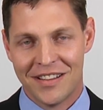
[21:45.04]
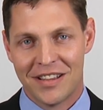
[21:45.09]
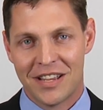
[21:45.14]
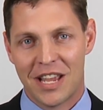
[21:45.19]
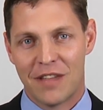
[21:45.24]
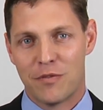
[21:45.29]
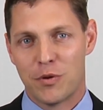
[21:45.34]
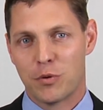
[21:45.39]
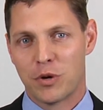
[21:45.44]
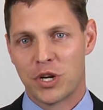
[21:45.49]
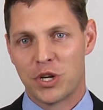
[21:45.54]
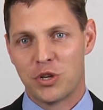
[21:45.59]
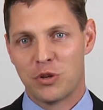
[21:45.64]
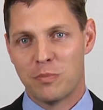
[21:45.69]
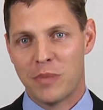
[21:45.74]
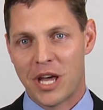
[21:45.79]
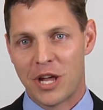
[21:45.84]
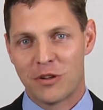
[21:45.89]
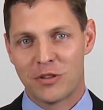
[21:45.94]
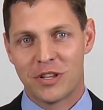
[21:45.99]
If you want to do
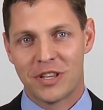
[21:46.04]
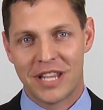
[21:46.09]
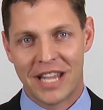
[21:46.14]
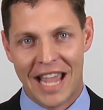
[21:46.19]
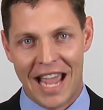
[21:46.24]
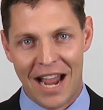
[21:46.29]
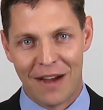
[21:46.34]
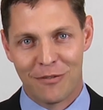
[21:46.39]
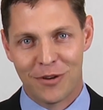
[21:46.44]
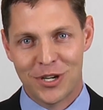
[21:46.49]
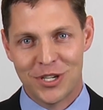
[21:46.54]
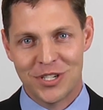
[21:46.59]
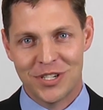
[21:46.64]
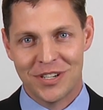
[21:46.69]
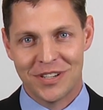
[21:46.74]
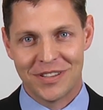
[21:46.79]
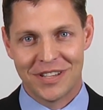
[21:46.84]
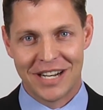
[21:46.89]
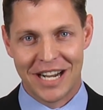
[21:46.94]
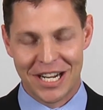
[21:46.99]
better than the average,
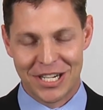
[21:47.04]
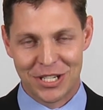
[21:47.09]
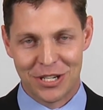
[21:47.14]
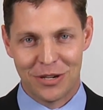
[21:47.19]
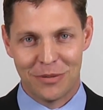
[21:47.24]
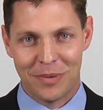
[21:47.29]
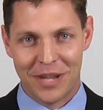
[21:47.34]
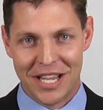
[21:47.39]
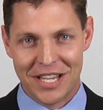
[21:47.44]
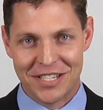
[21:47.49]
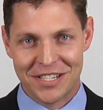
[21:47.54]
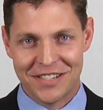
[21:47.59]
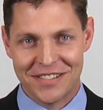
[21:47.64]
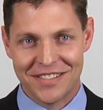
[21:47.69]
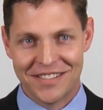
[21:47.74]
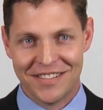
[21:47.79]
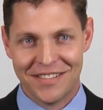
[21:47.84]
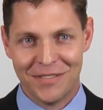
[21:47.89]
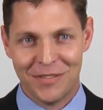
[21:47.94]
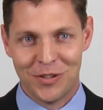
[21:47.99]
then I tell
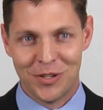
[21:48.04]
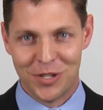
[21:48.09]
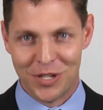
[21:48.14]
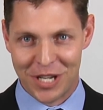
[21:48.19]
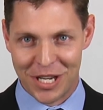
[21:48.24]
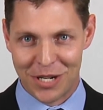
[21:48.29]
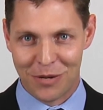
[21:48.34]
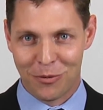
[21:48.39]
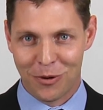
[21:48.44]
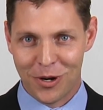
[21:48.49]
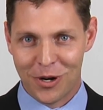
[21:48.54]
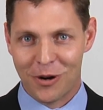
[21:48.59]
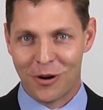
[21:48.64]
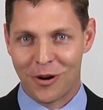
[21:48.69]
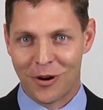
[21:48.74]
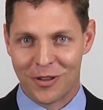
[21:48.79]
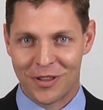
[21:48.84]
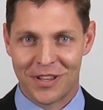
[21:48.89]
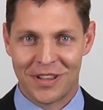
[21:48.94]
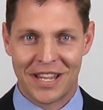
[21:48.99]
patients, you need to work
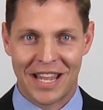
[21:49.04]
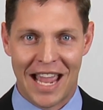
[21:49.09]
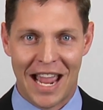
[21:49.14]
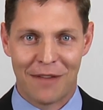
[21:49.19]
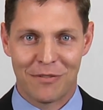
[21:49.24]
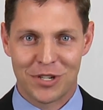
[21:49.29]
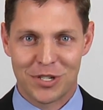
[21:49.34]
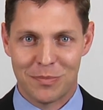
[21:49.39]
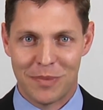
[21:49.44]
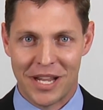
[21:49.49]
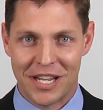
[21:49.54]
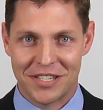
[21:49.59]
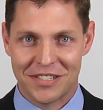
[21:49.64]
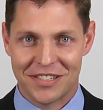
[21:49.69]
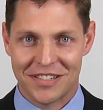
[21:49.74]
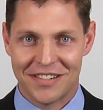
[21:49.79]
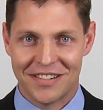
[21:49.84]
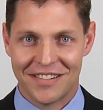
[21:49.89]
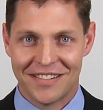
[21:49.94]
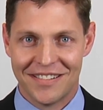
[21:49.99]
harder than the average patient.